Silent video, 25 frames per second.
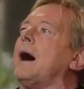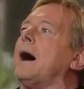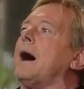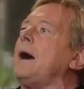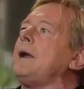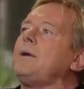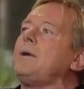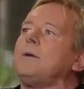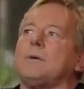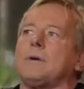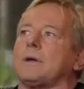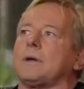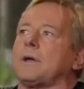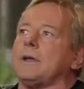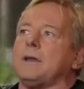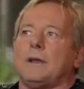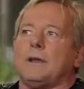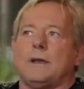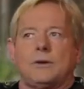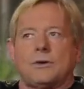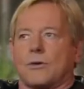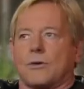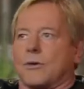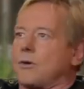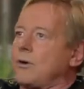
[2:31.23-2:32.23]
I don't get
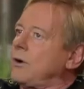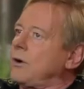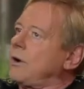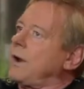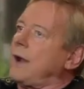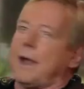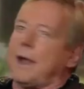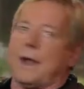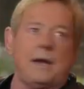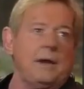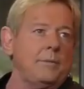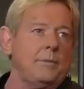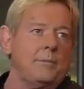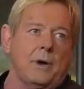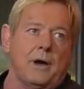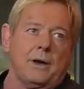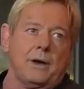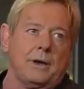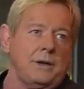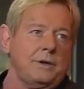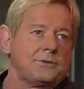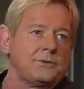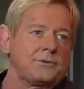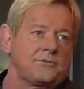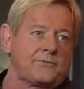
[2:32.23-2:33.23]
into hurting
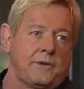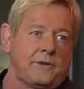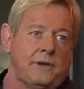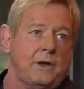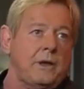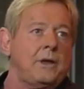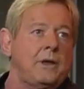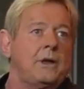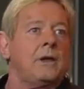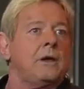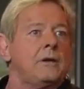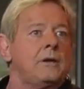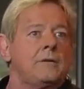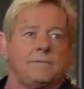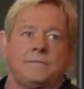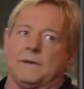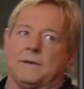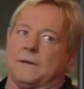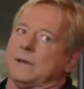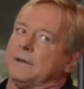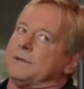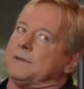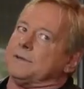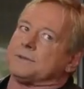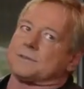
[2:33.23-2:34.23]
anybody's
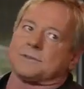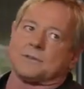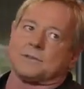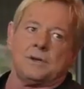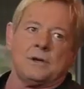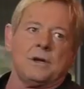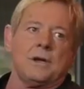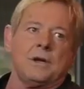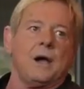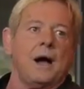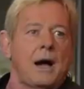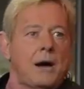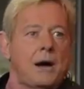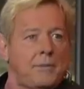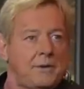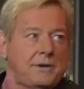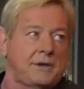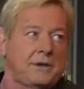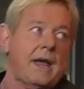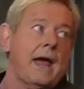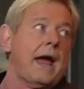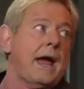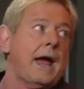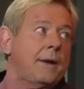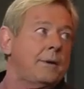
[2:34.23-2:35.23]
feelings. I'm a
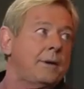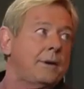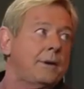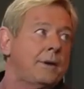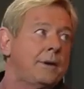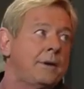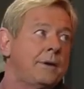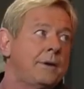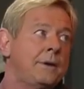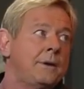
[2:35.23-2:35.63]
dad.